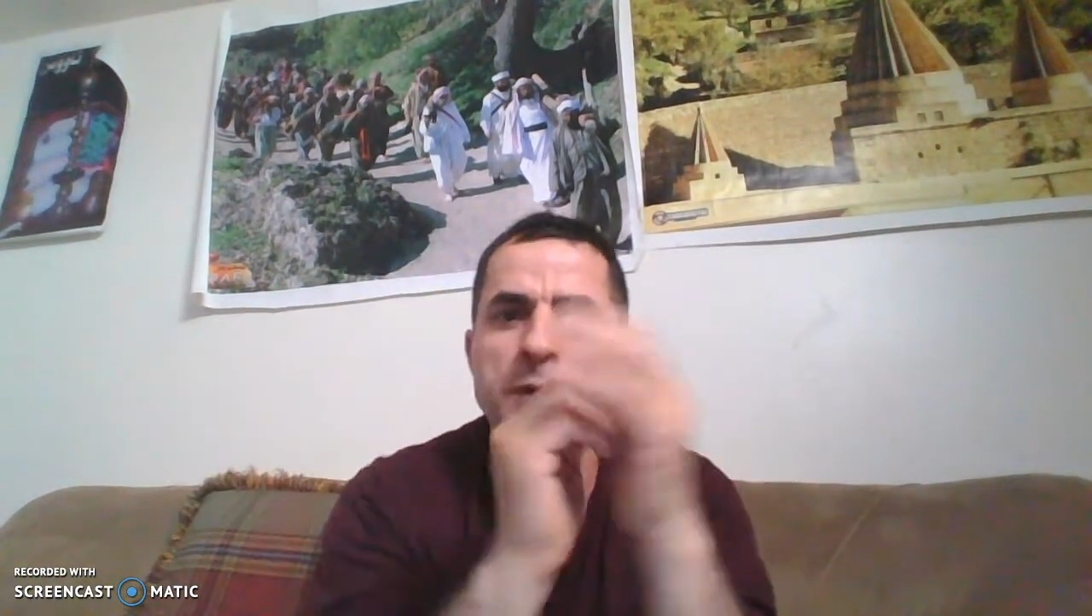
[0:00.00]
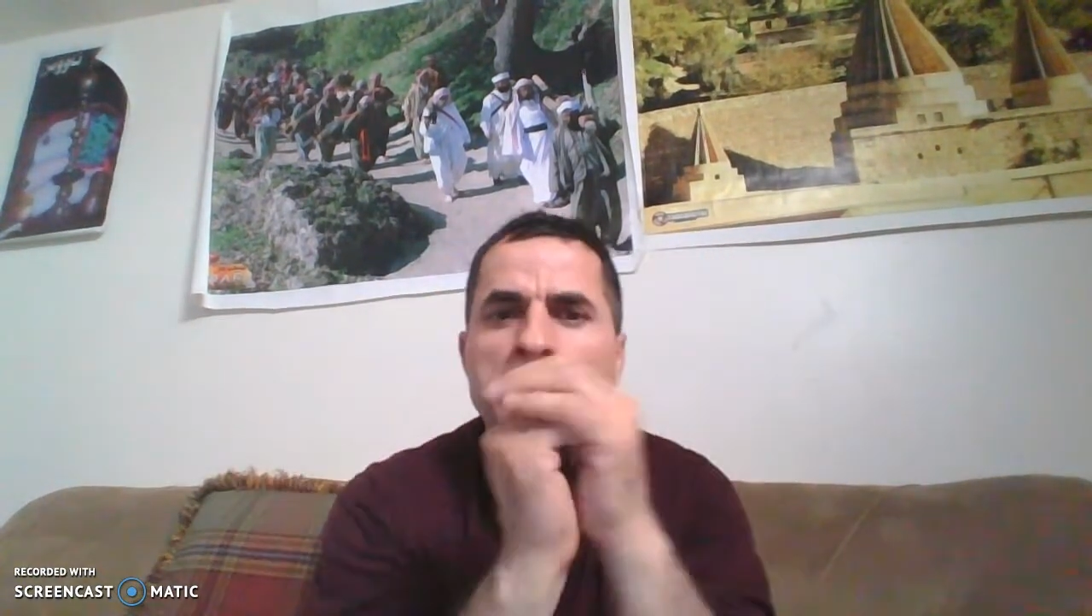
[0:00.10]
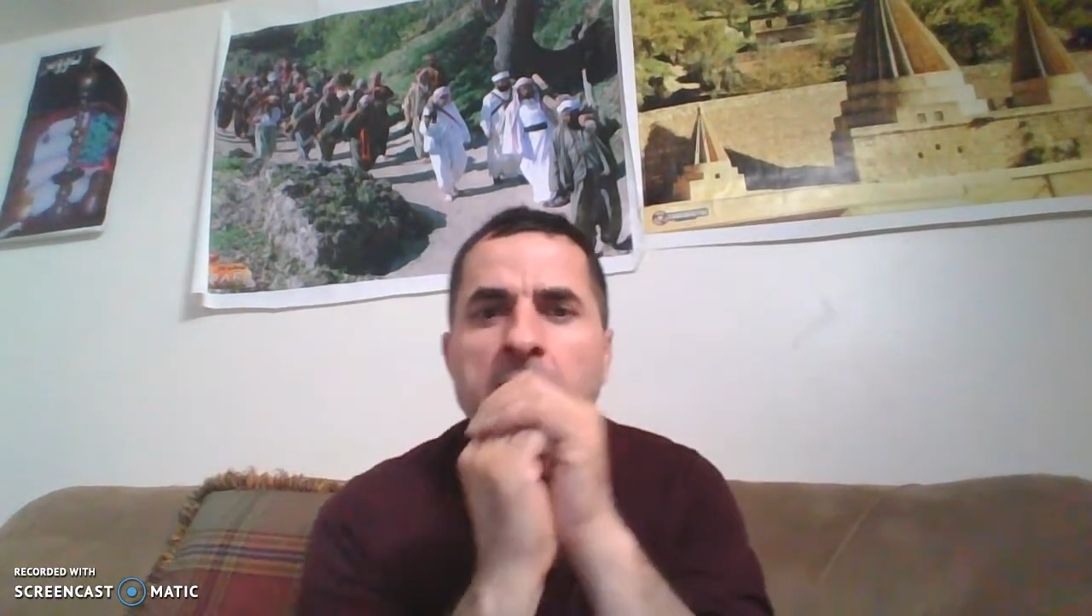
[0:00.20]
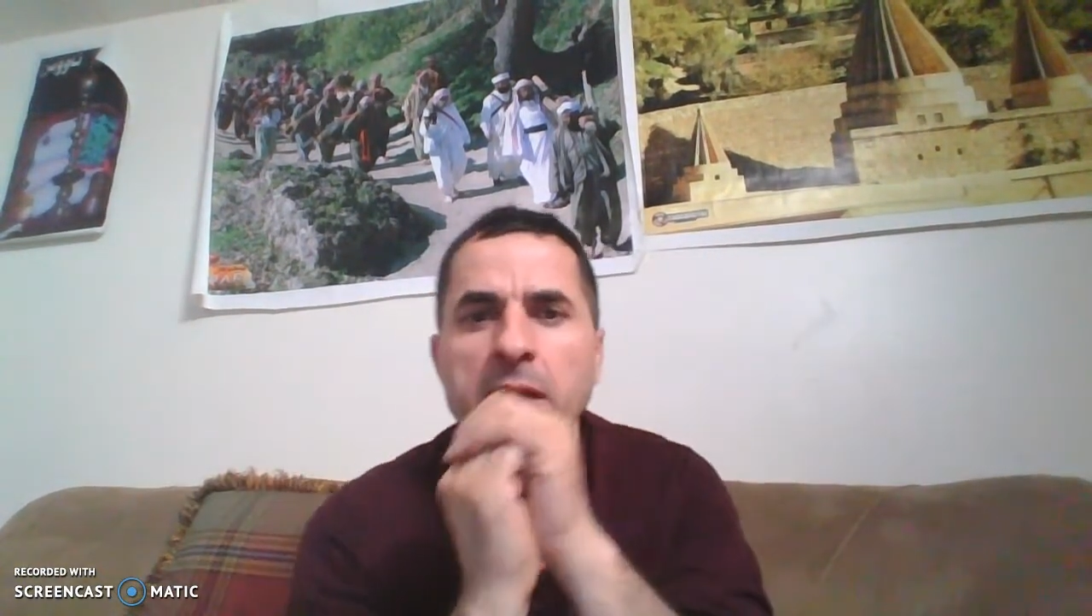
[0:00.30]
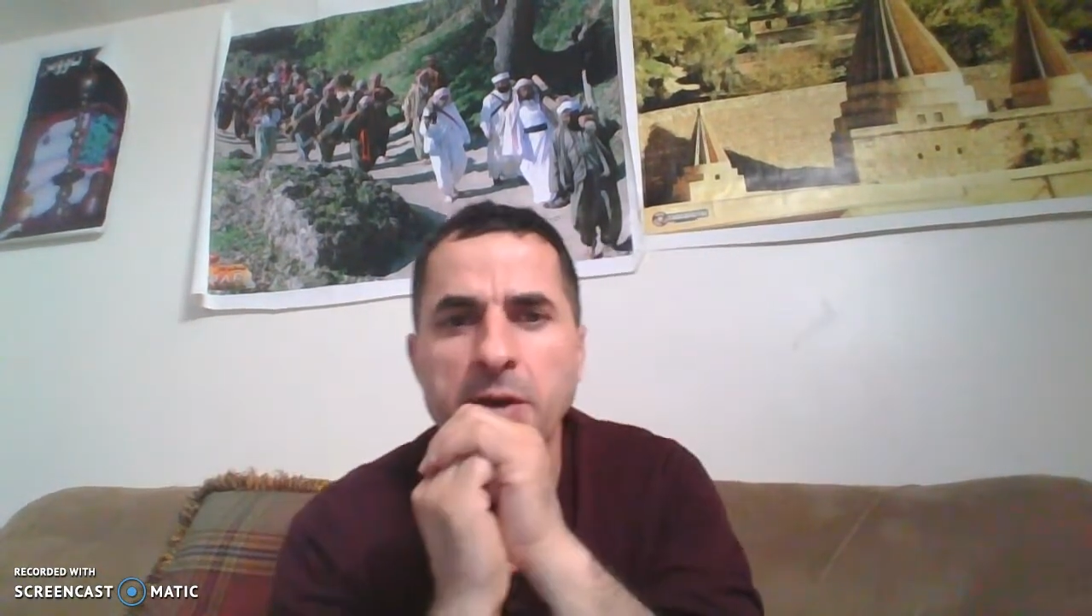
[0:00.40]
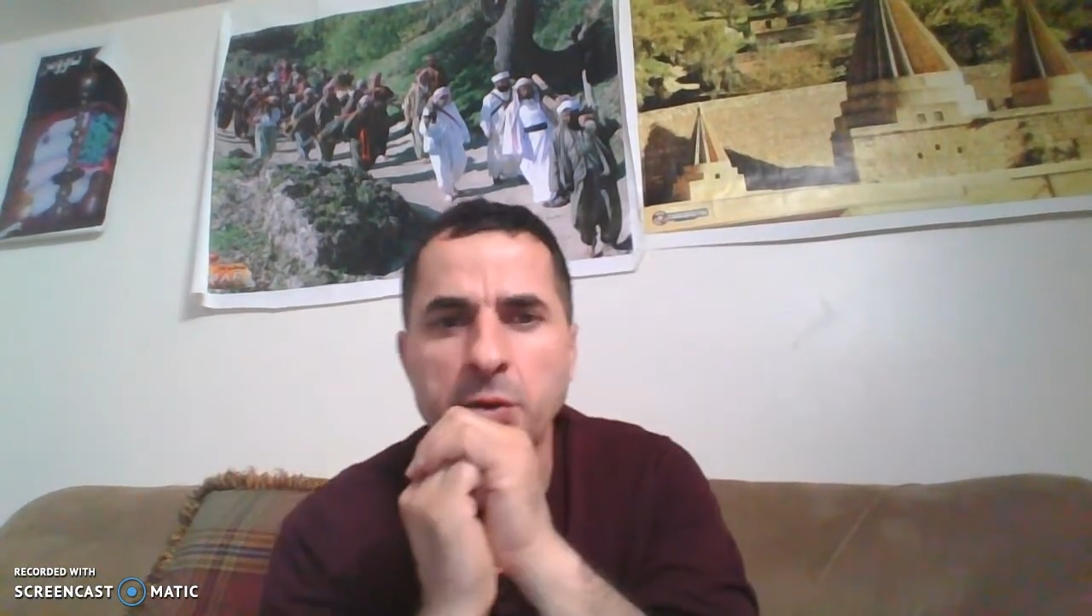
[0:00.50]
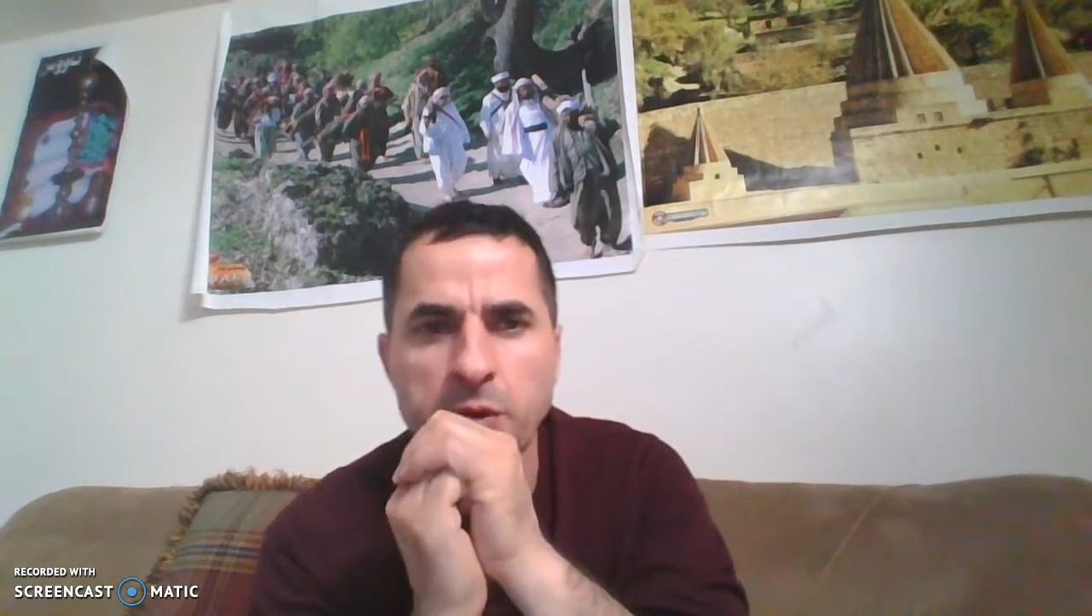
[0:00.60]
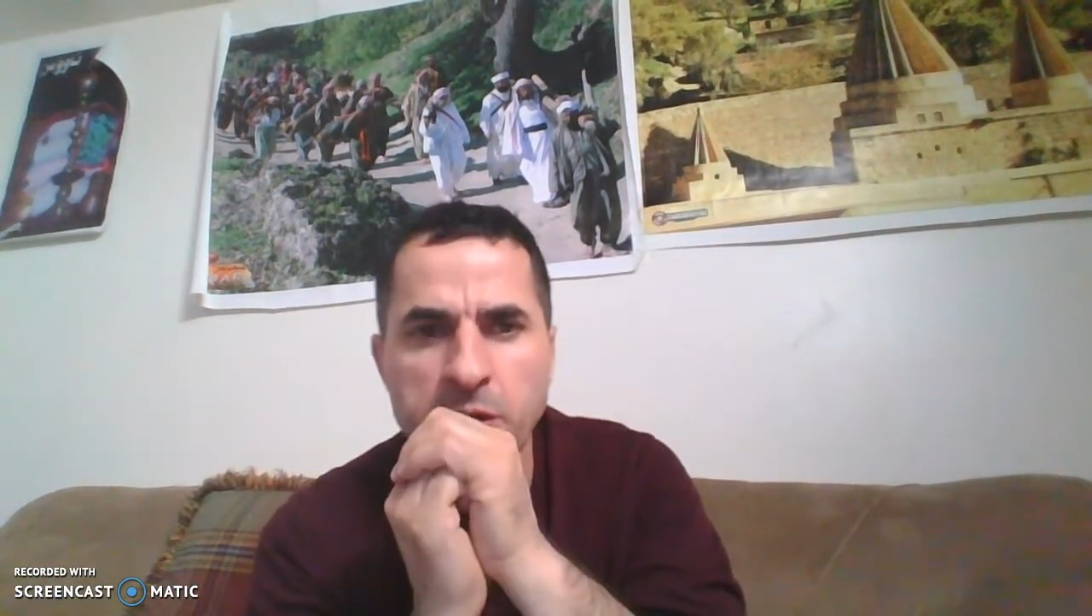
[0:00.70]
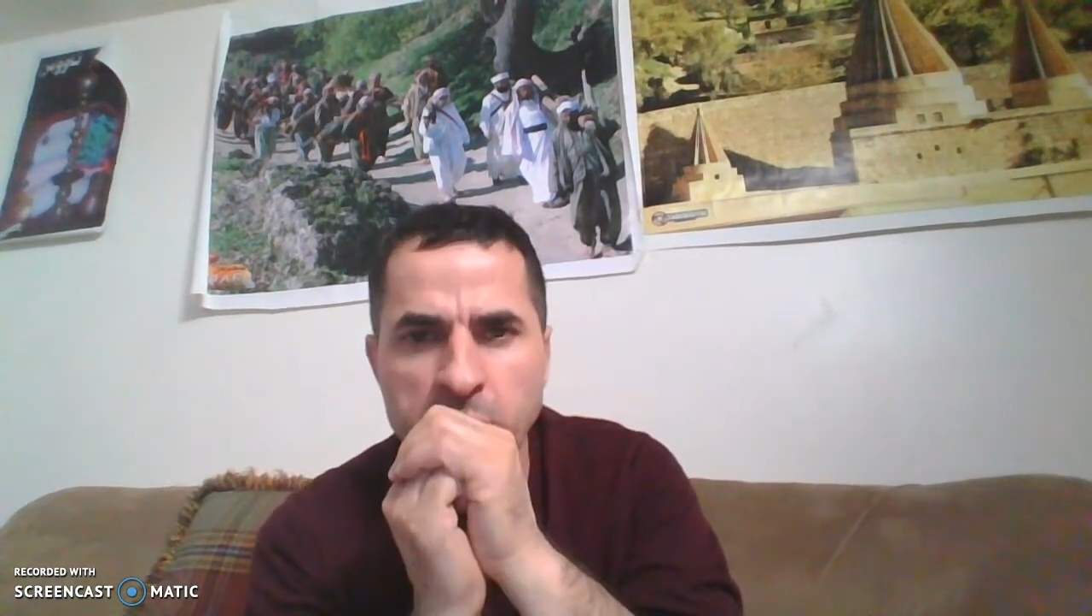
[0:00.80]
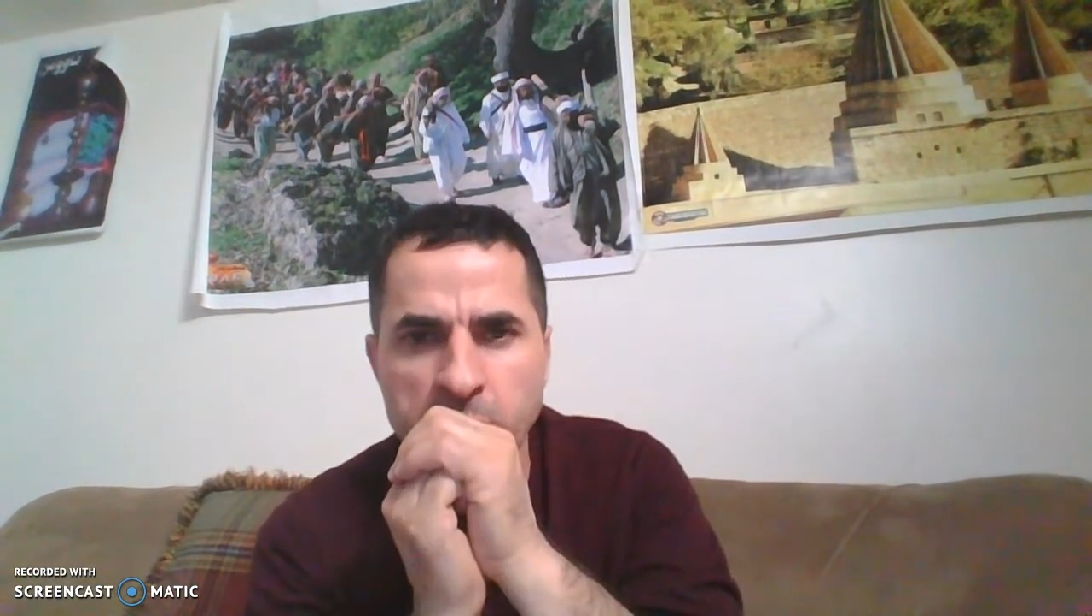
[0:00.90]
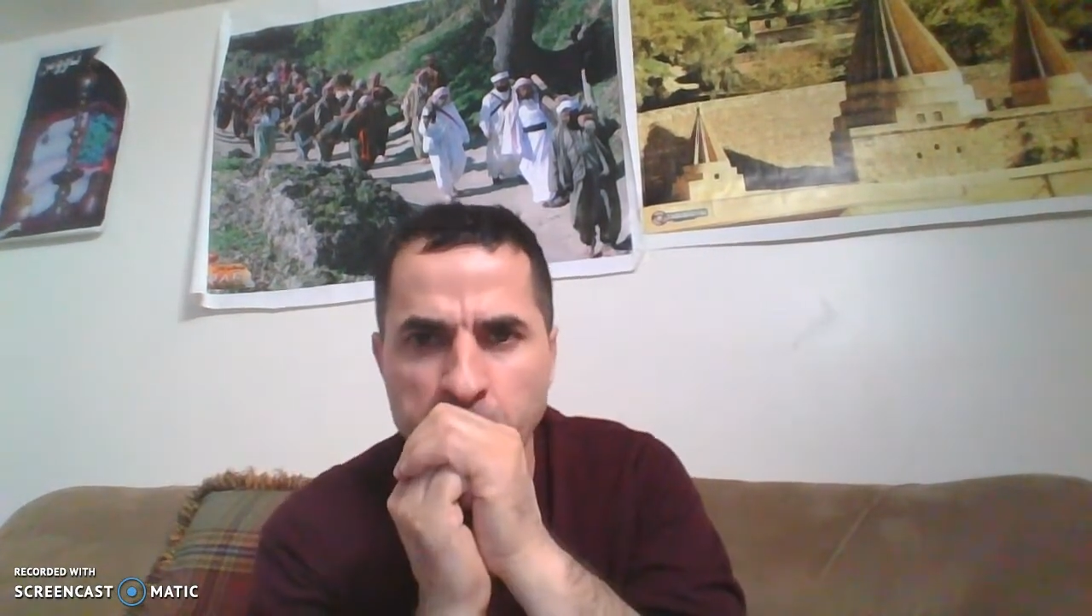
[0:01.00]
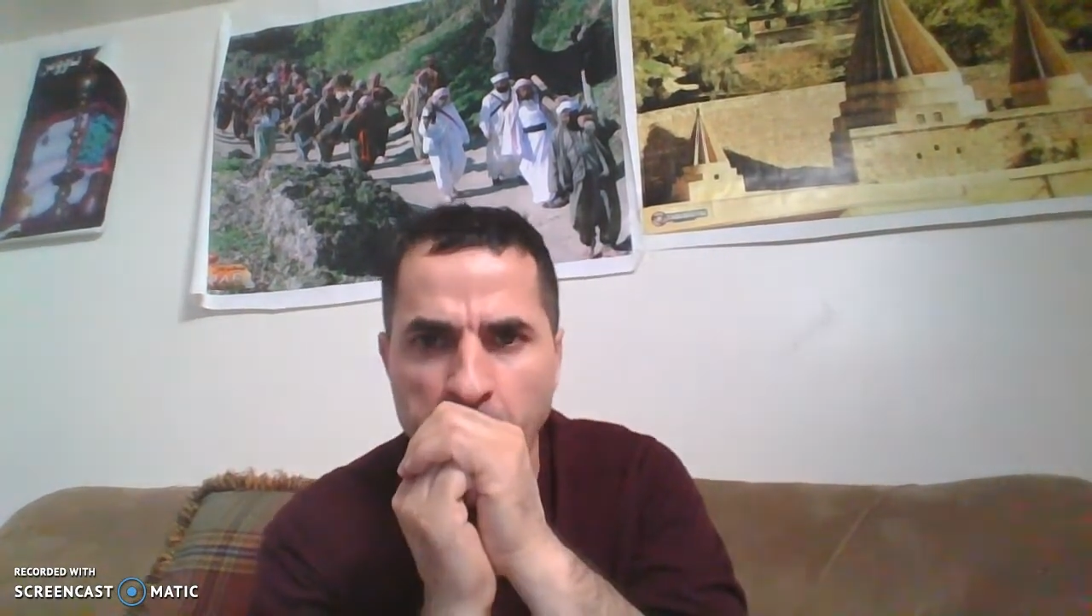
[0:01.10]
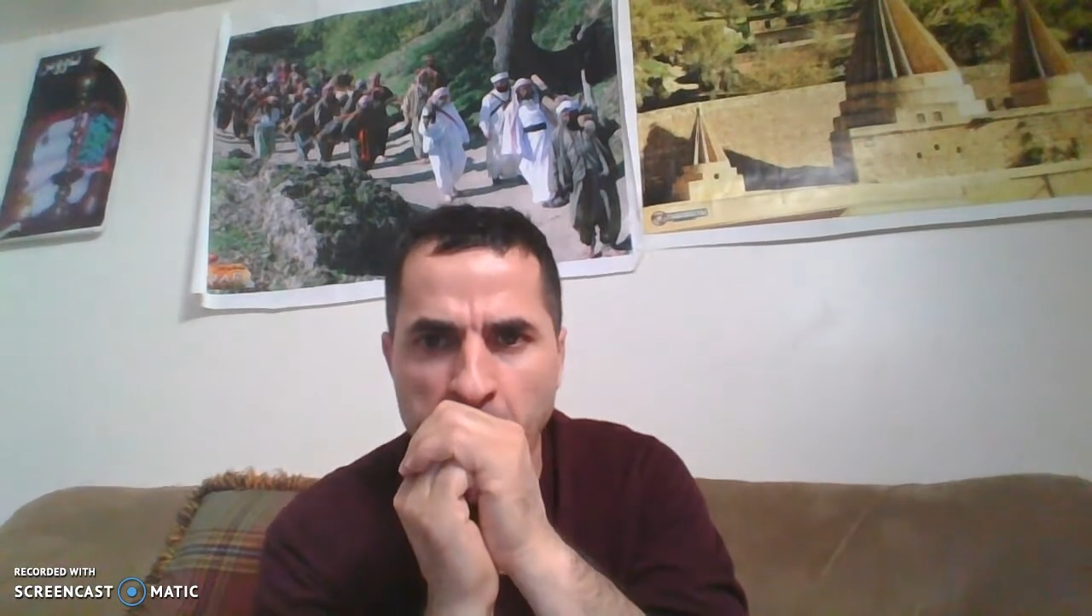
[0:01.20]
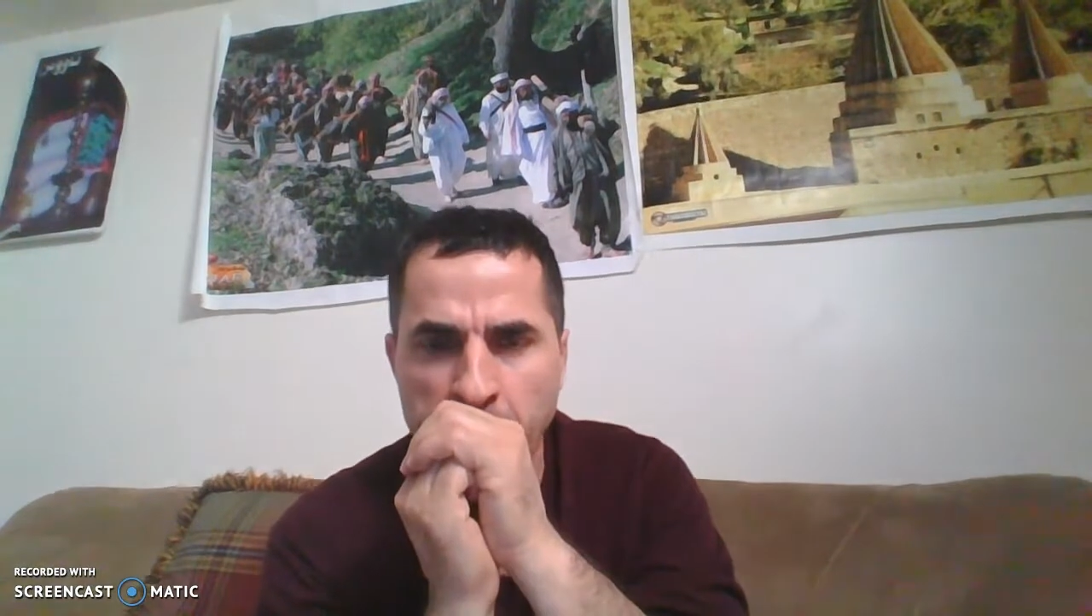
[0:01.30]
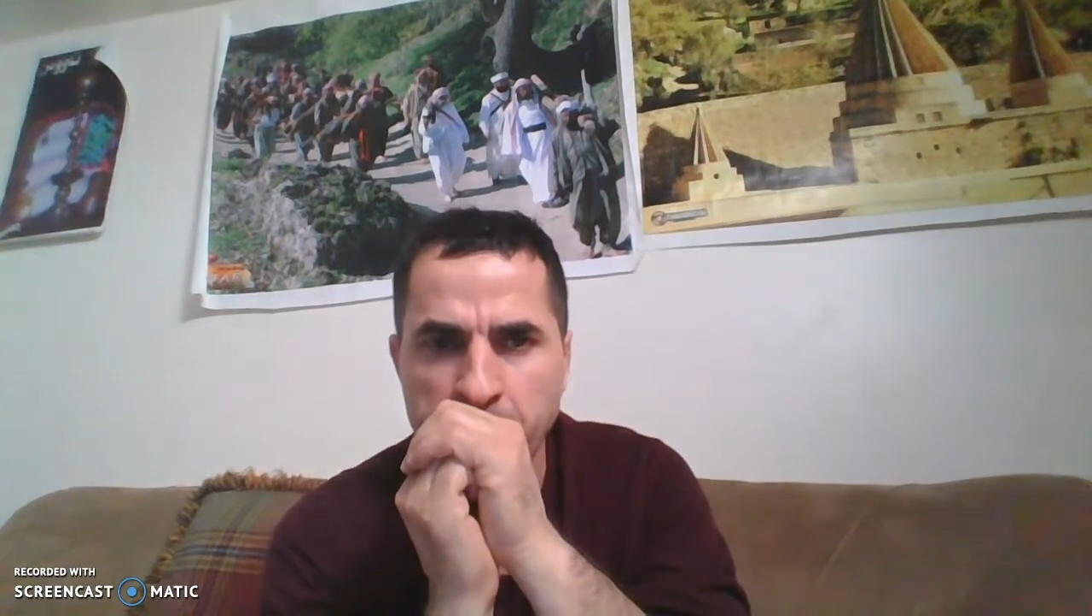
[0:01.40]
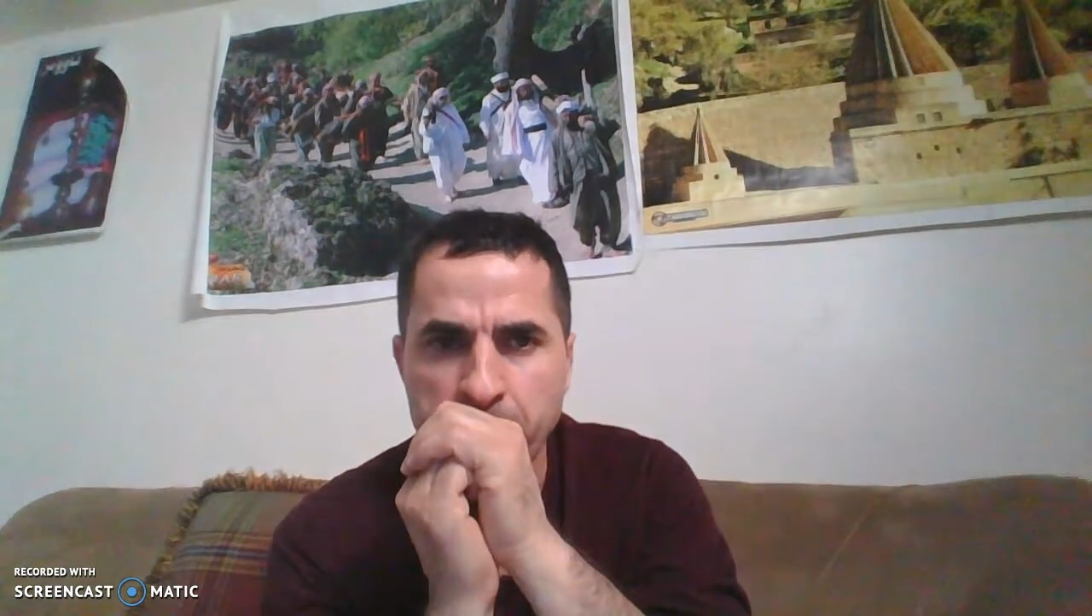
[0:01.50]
the general,